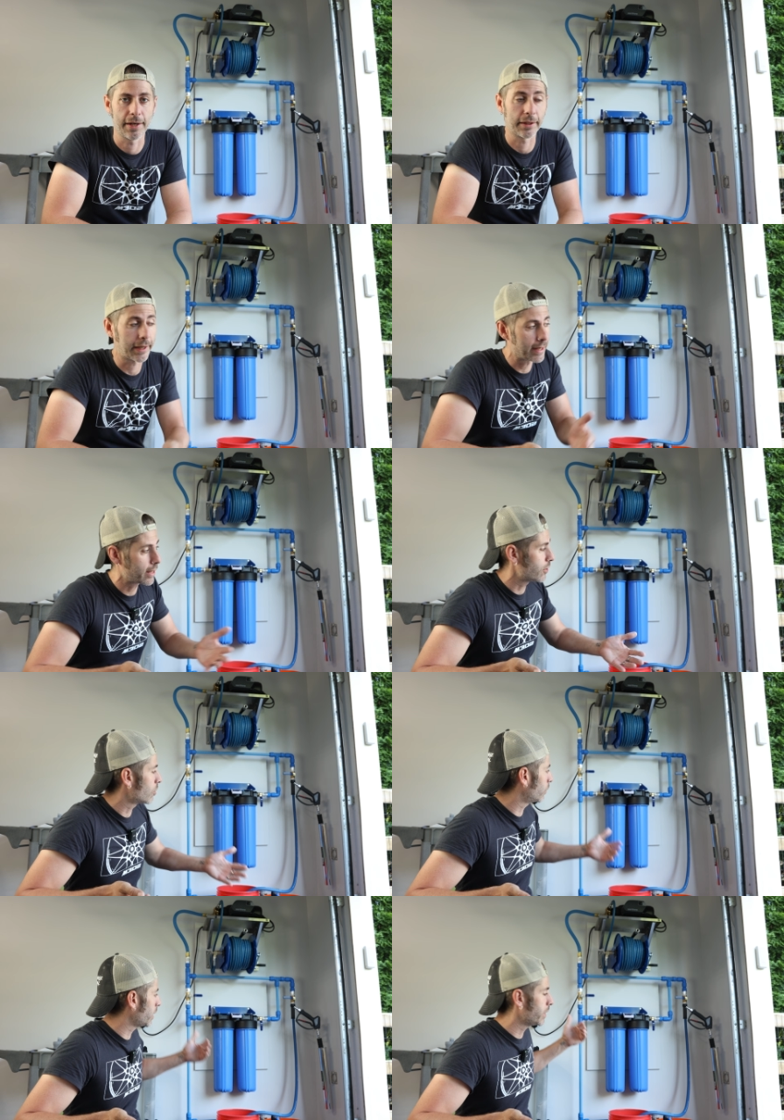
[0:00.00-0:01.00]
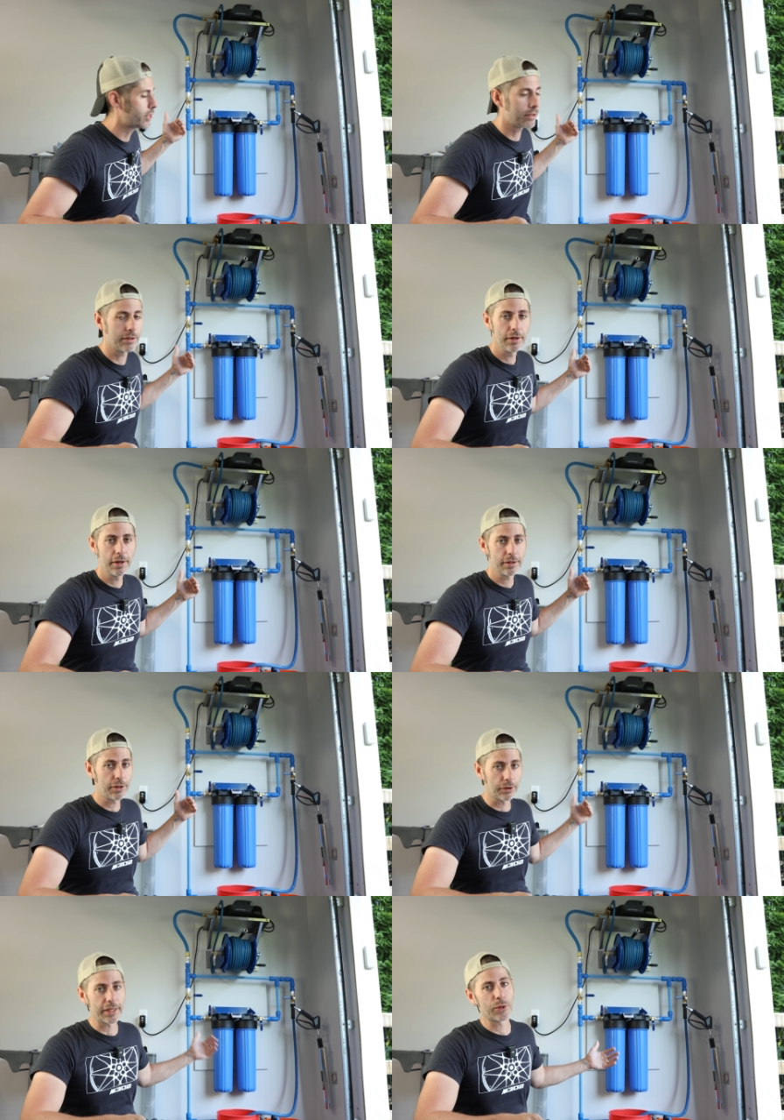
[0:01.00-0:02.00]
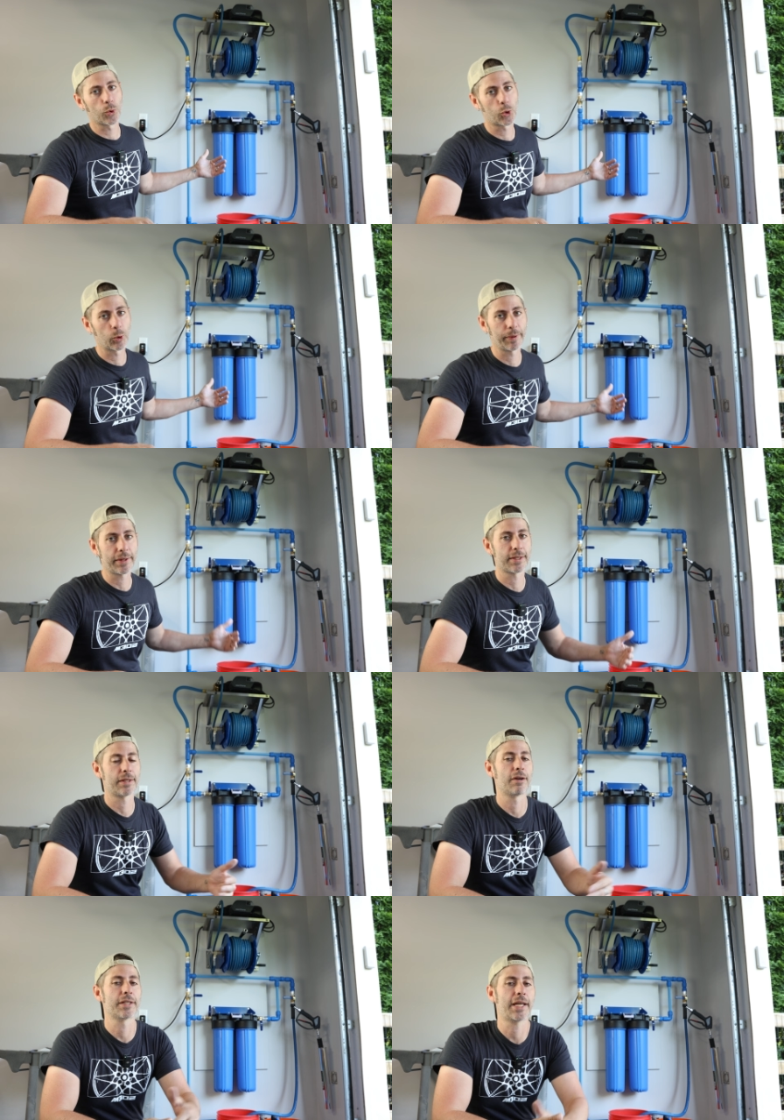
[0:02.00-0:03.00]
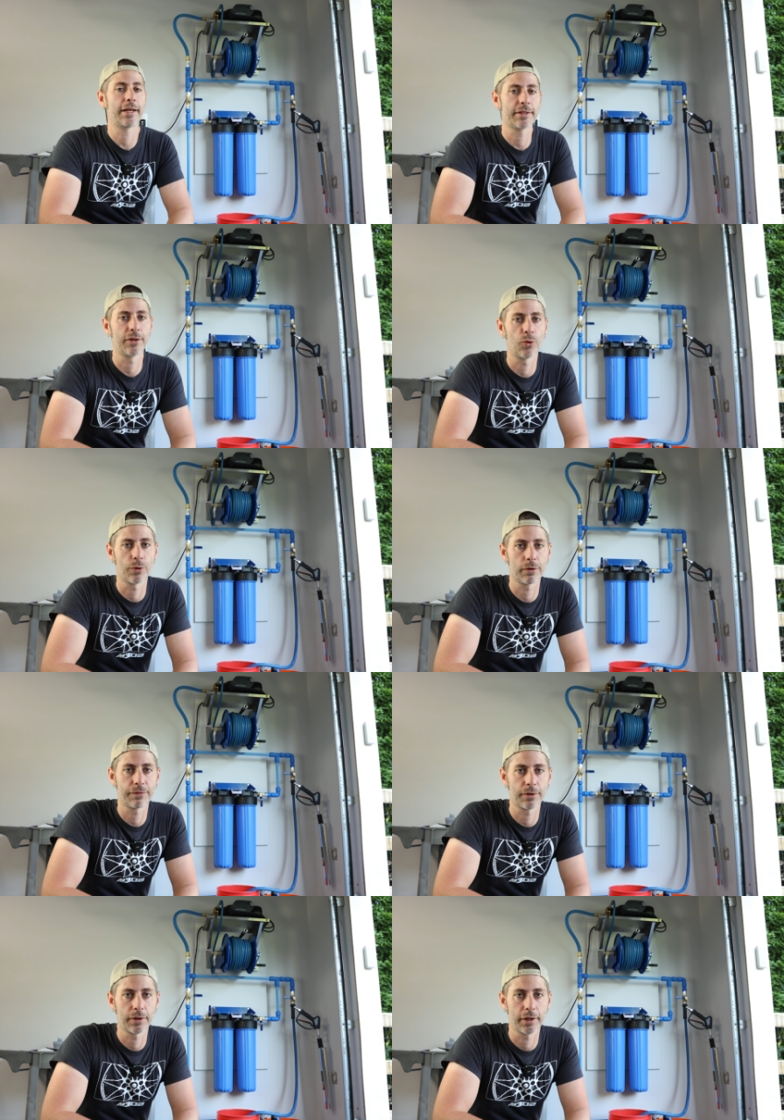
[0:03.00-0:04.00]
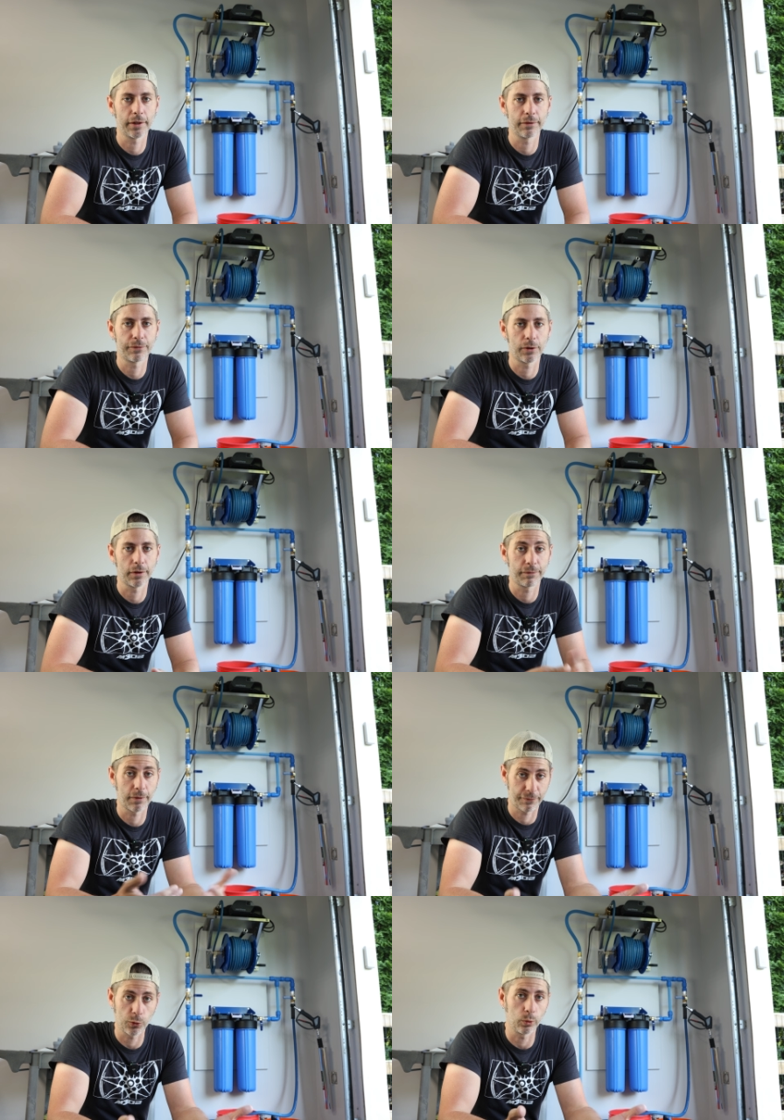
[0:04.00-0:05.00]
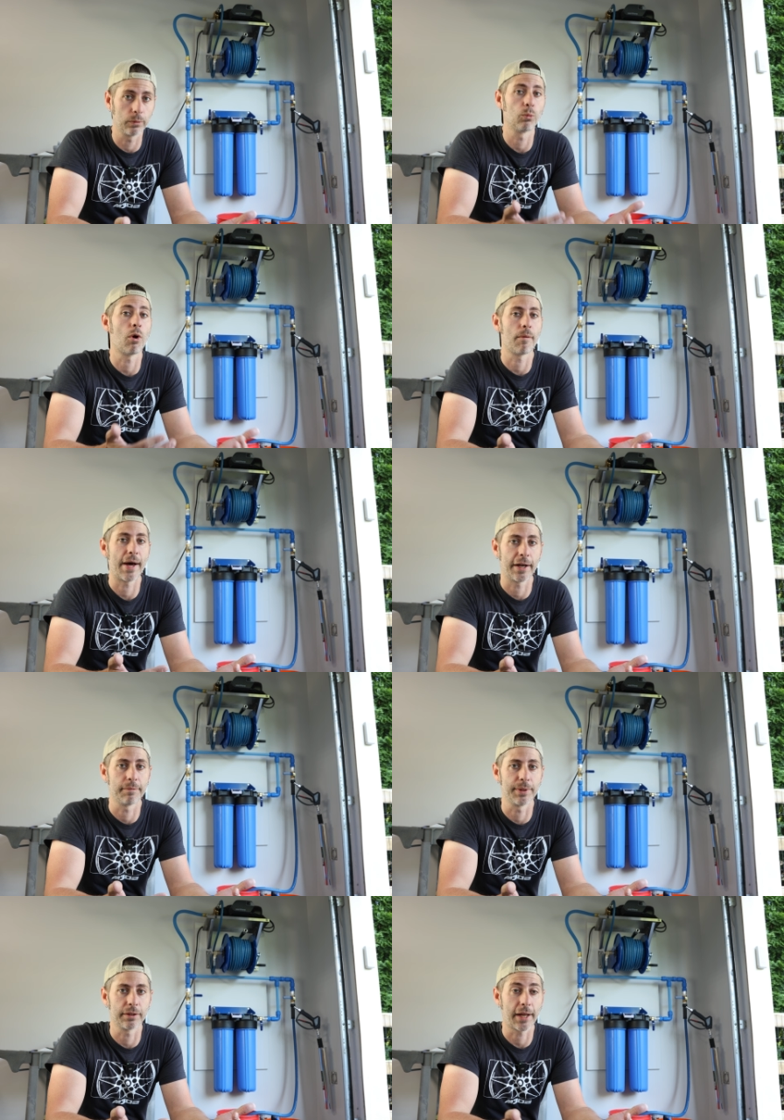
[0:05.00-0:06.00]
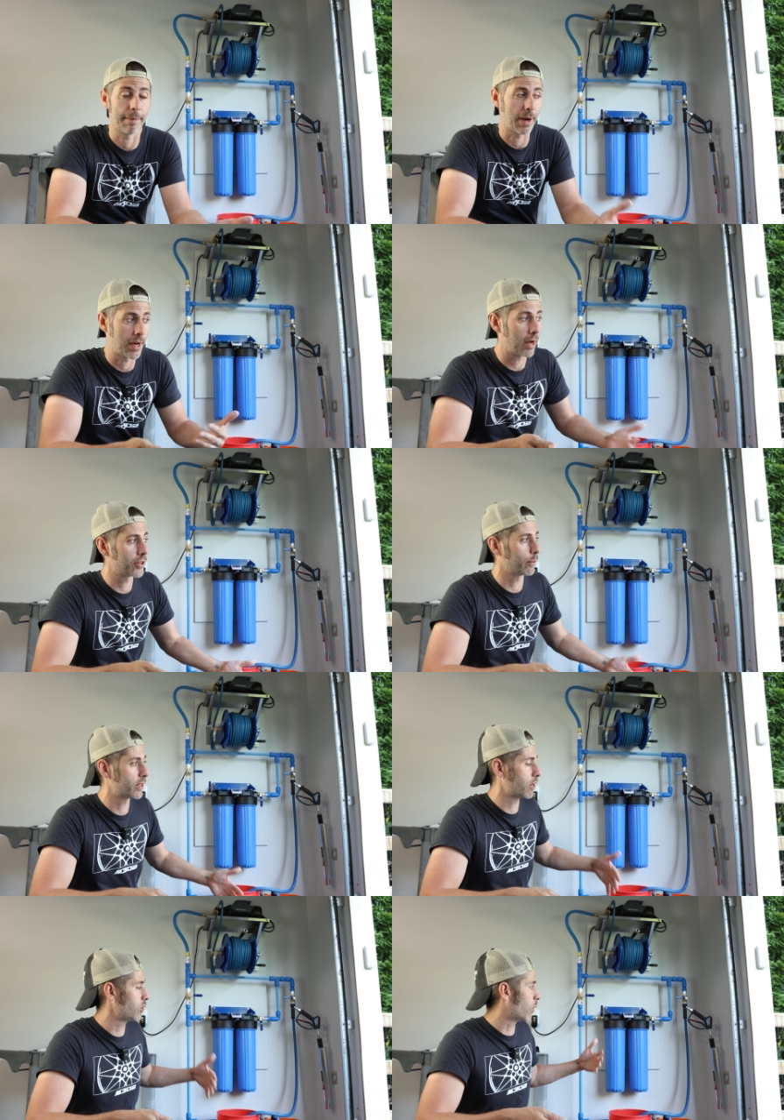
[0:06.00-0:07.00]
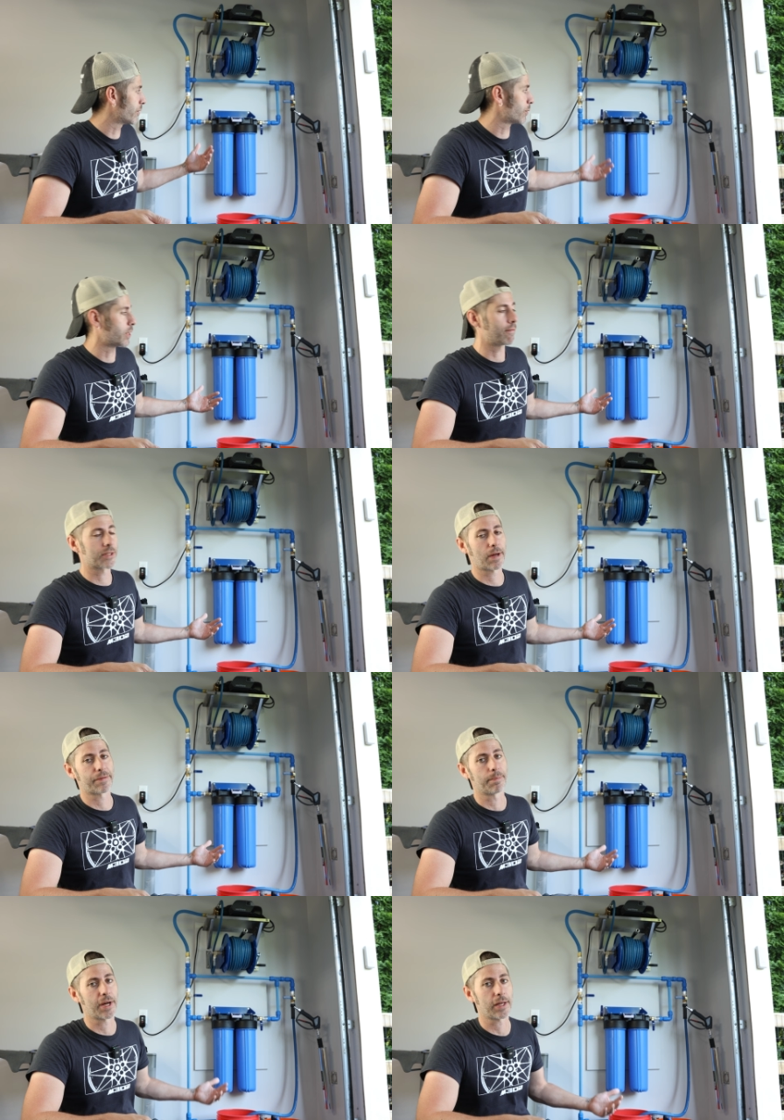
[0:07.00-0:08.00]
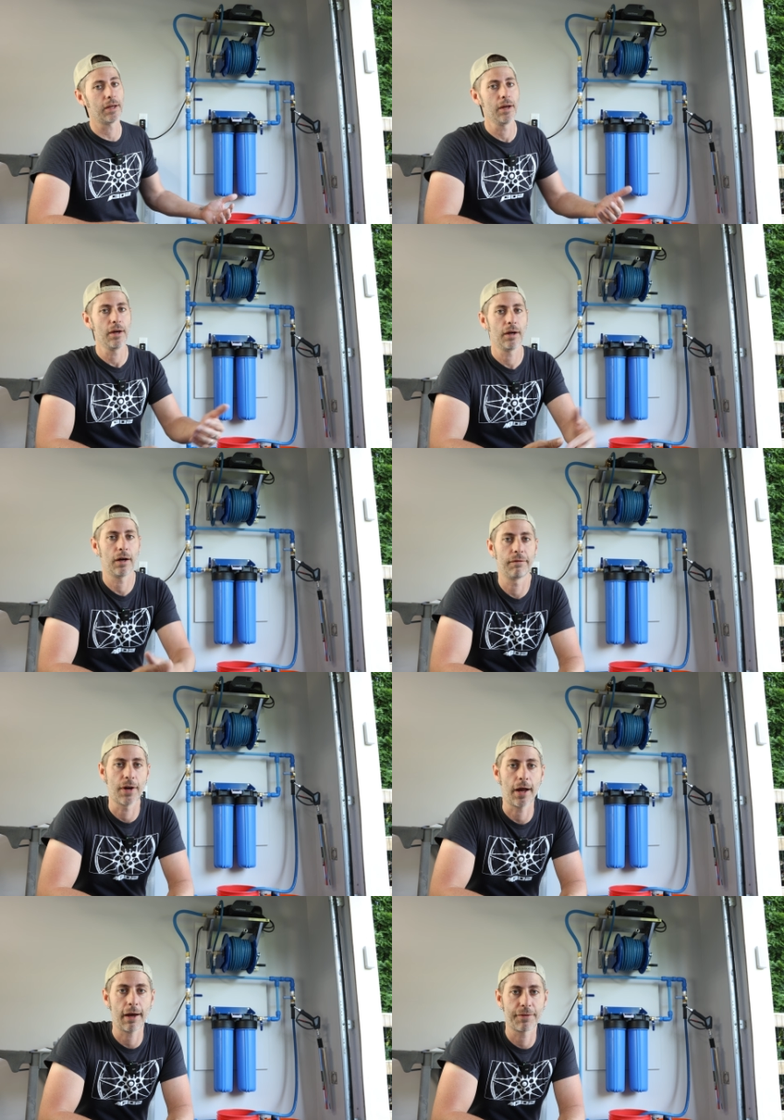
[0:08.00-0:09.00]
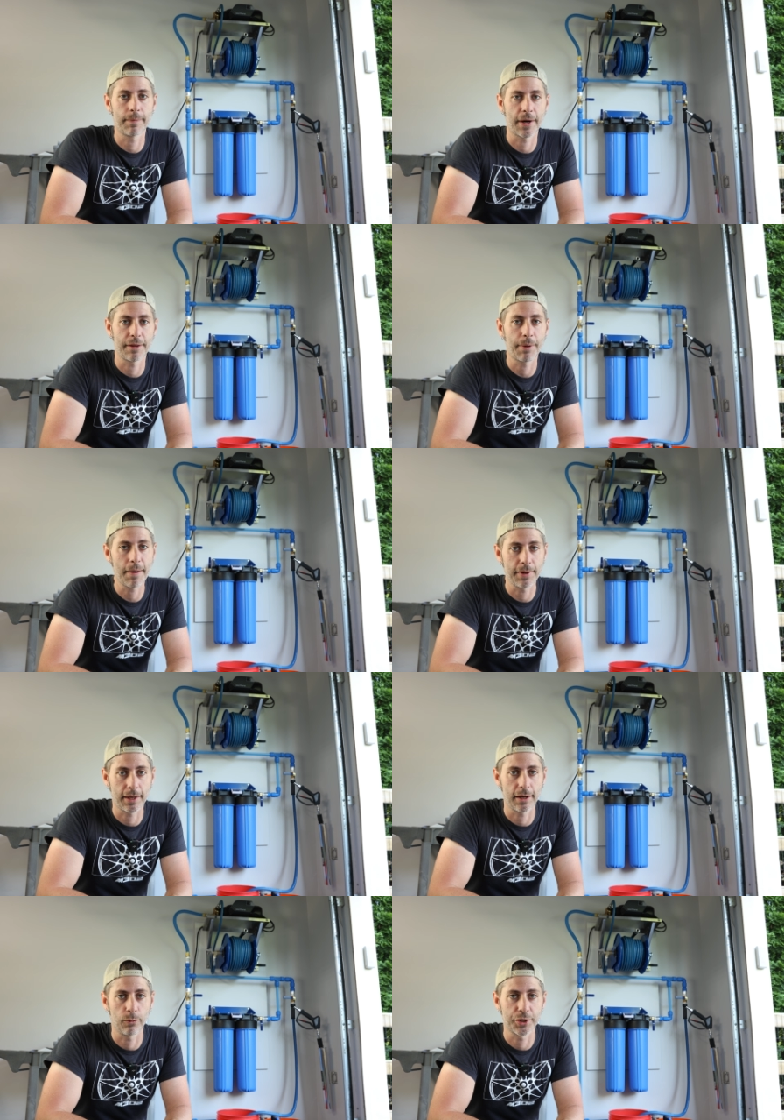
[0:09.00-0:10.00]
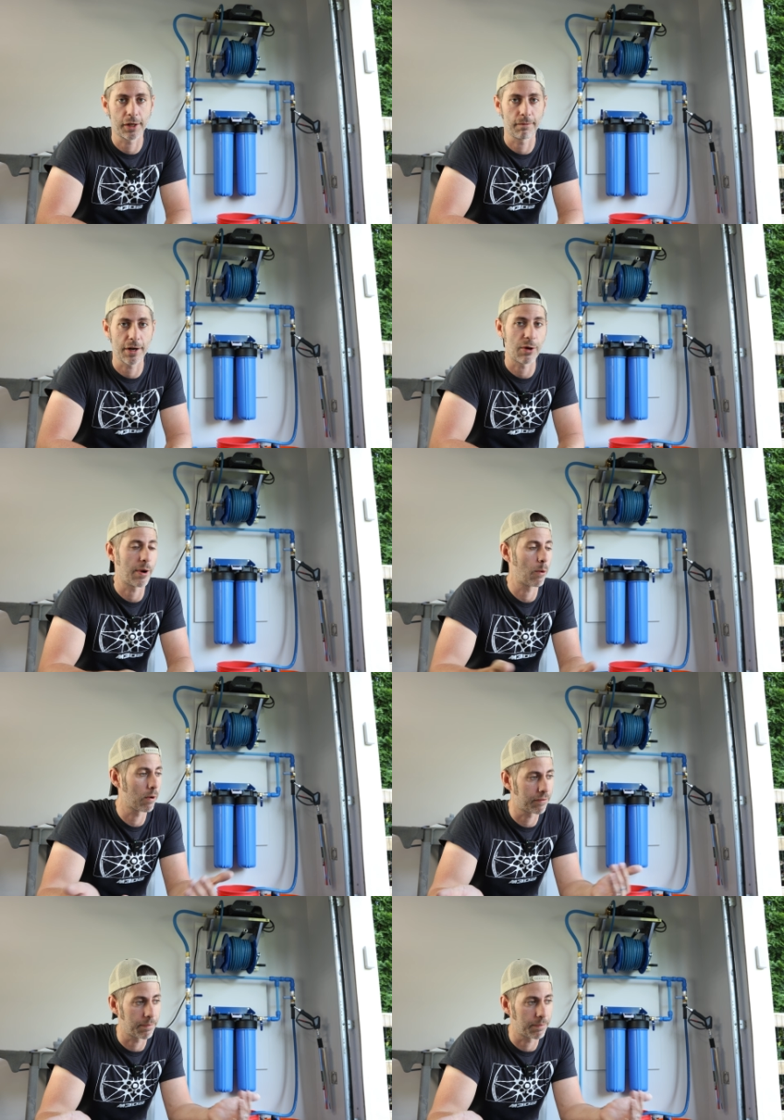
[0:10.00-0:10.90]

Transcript: Now, like I said, you don't need to incorporate the CR tanks in order for a full wall-mounted build, and by not doing so, you also save yourself the money of not having to buy the piping kit, which can run you anywhere